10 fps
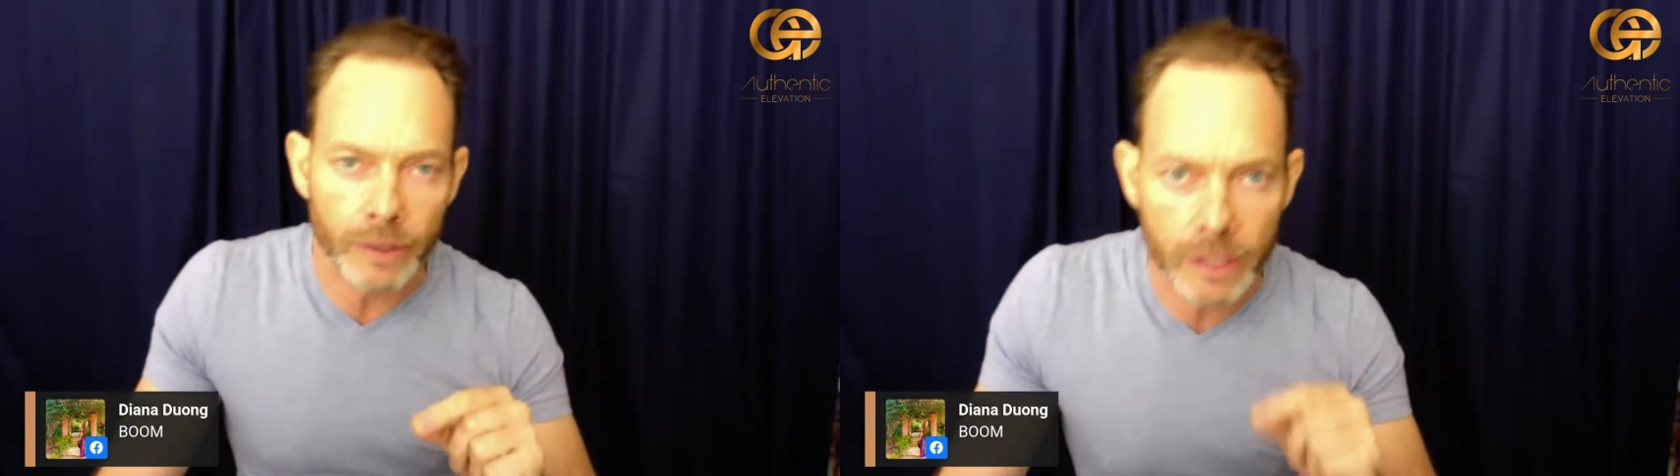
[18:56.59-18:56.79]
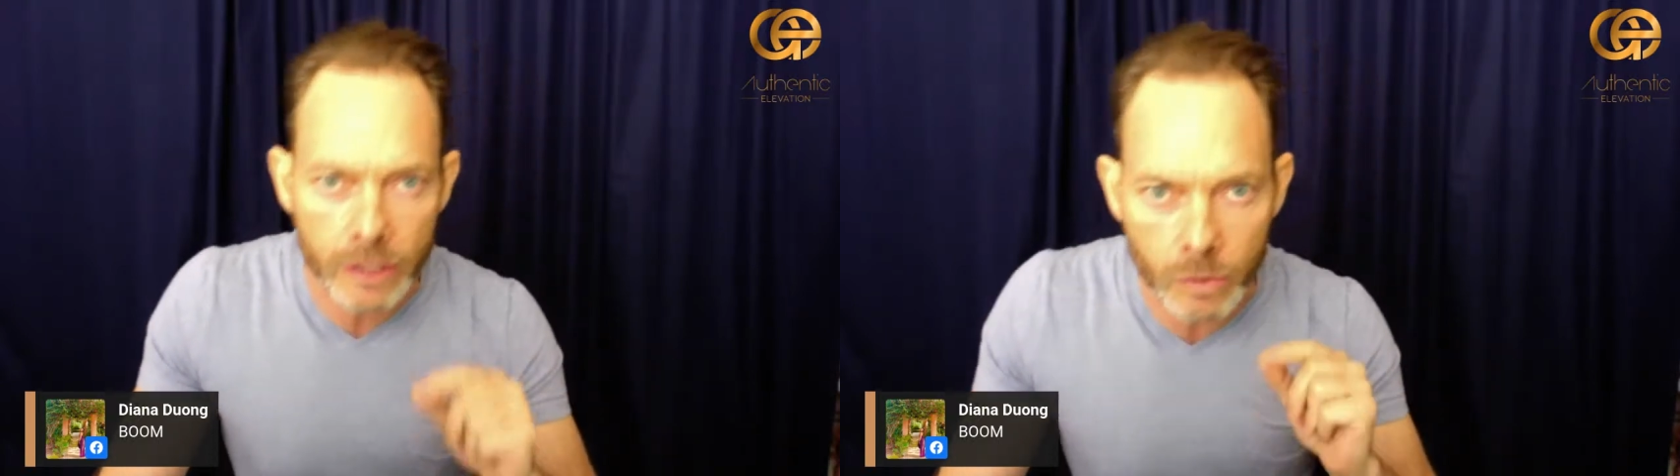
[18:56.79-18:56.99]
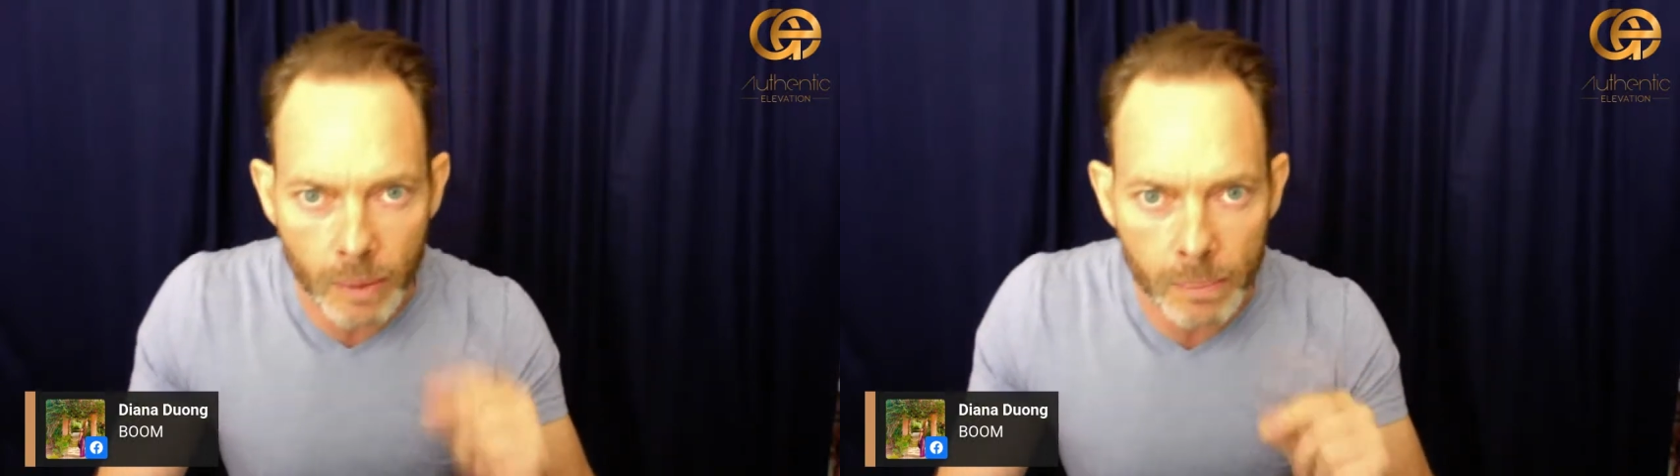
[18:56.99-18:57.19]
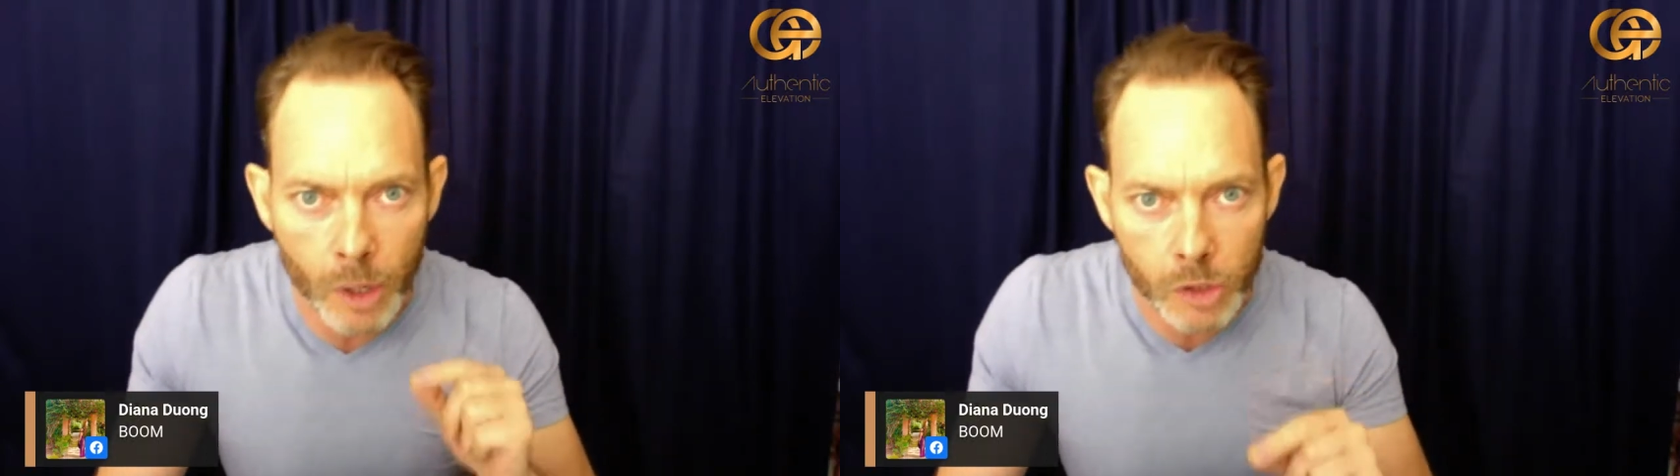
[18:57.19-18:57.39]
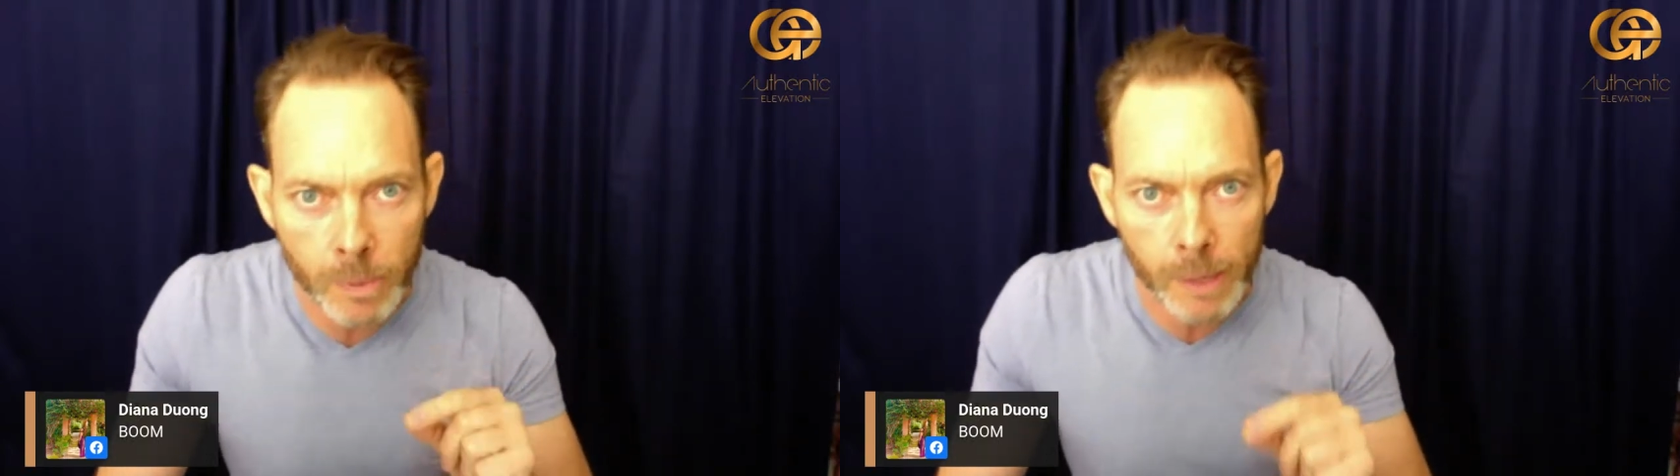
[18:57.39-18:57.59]
this is what
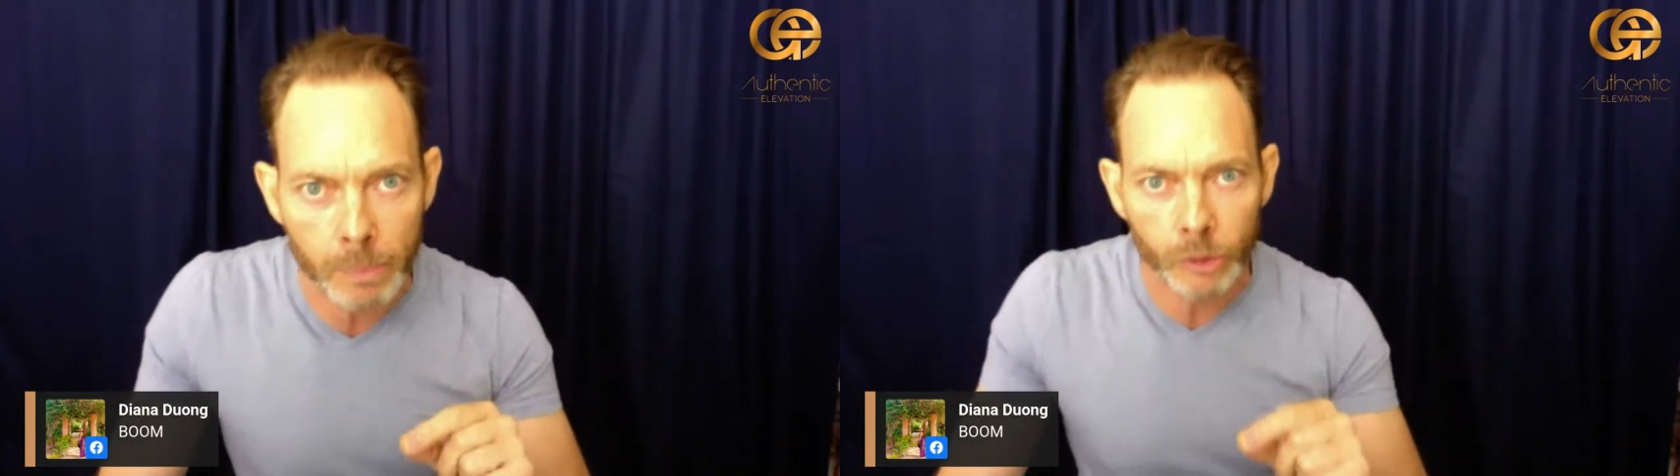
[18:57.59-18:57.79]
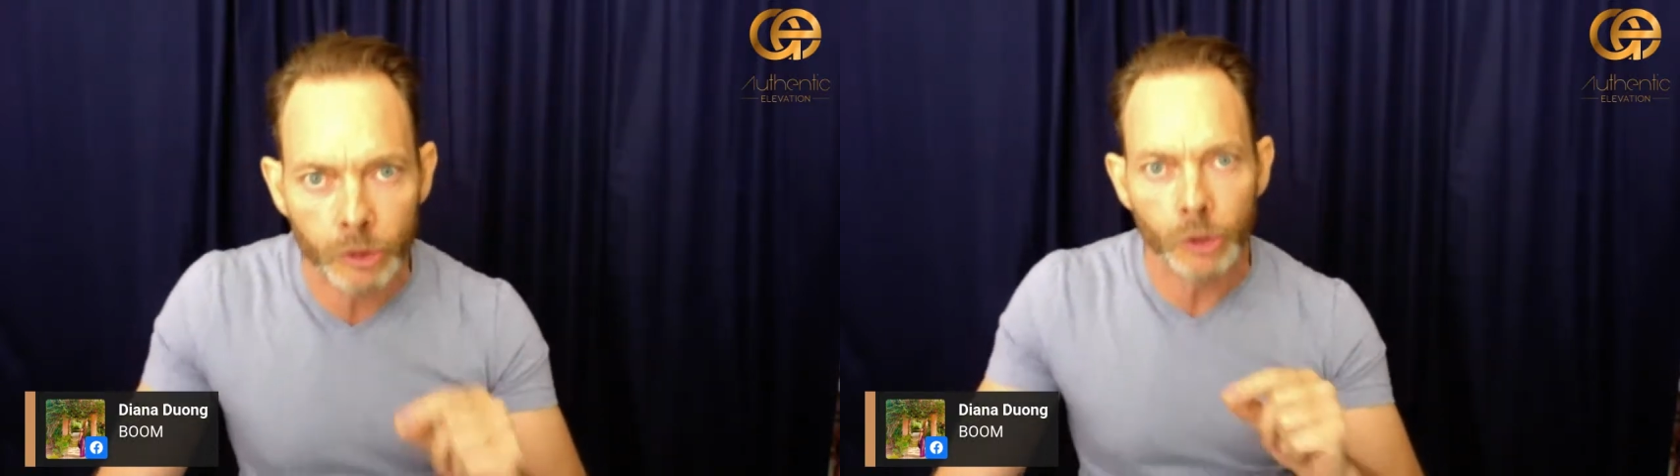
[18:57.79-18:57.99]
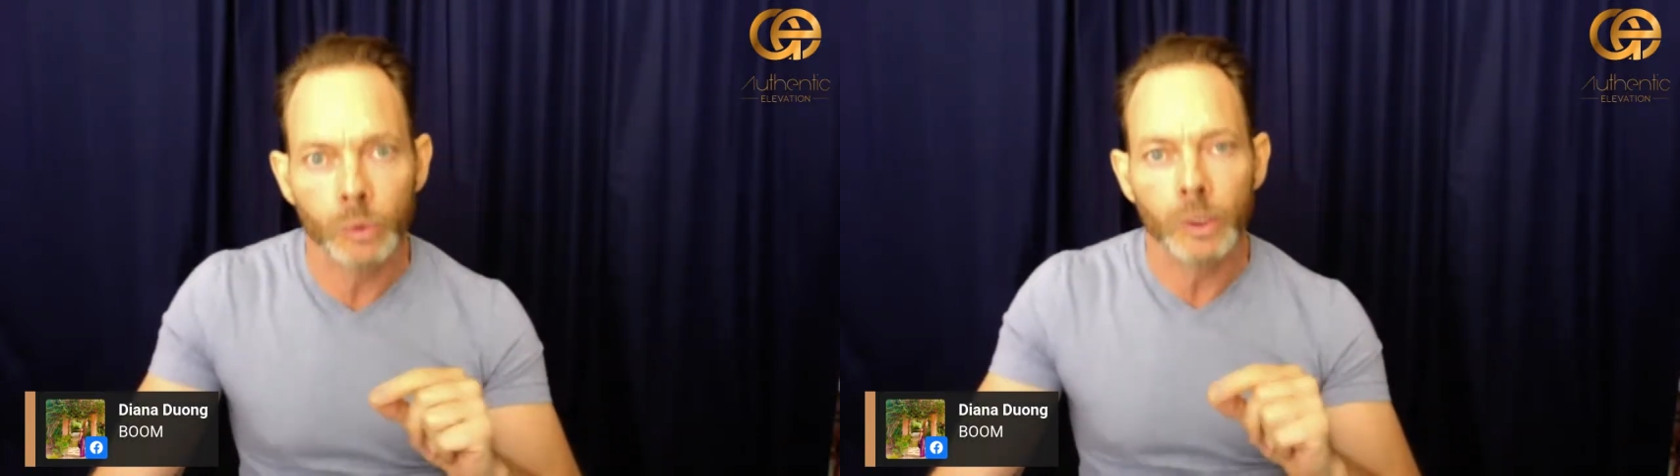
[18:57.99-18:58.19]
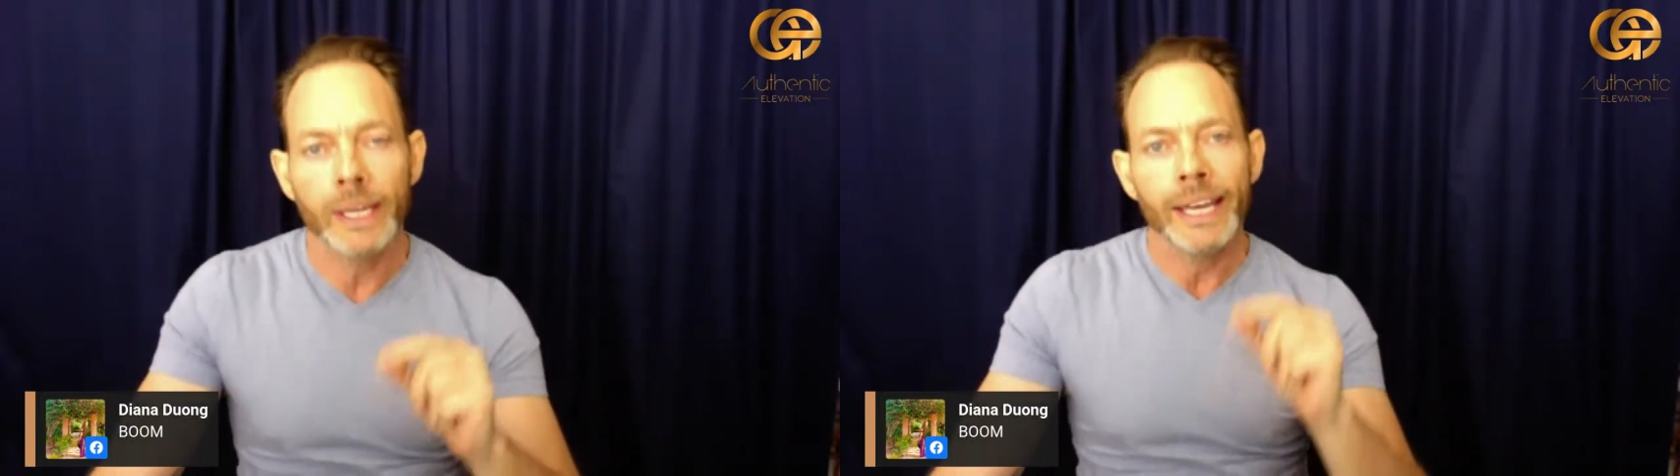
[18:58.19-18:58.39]
most people do.